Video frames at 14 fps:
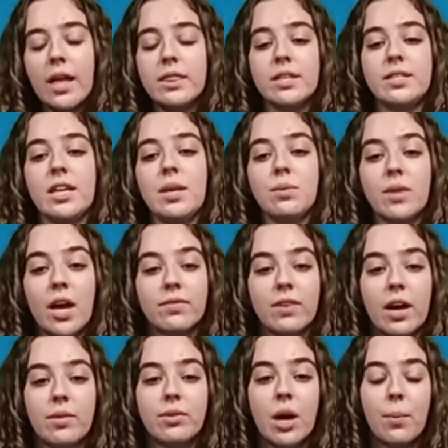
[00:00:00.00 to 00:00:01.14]
The Teen
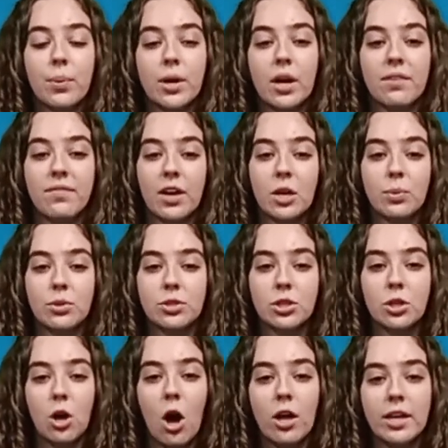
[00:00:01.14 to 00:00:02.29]
Lifeline number available to
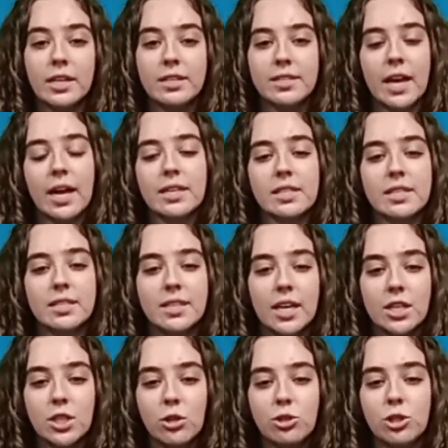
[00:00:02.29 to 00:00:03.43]
call and text is
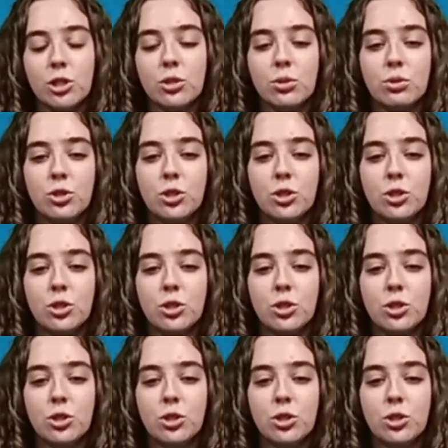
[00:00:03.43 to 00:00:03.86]
602